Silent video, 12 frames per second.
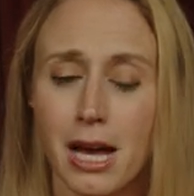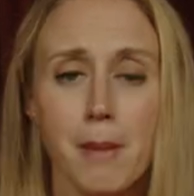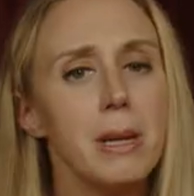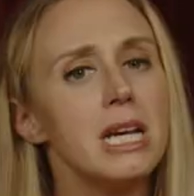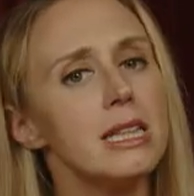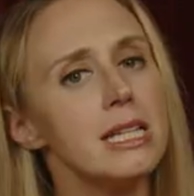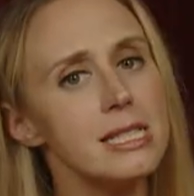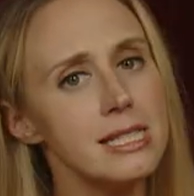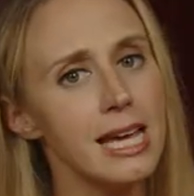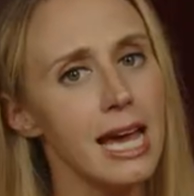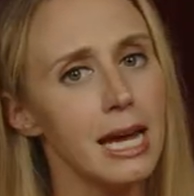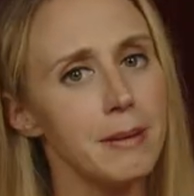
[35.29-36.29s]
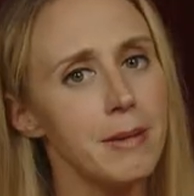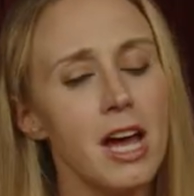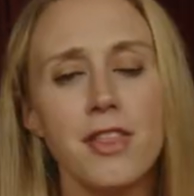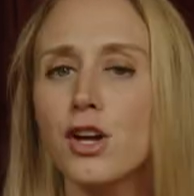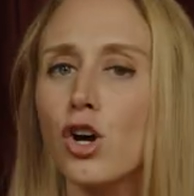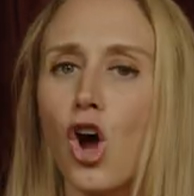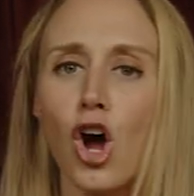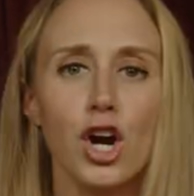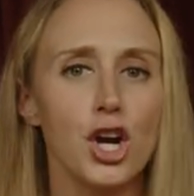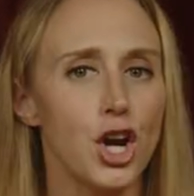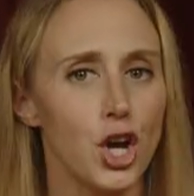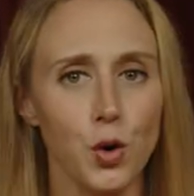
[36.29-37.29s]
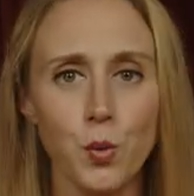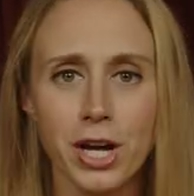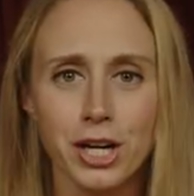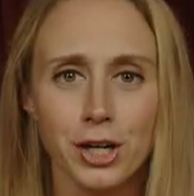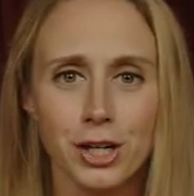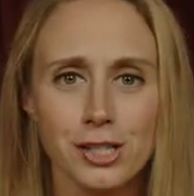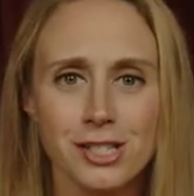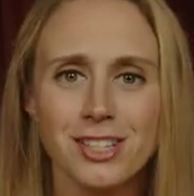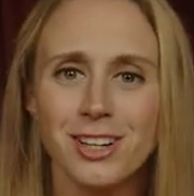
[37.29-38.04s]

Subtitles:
But in this game, there are no winners,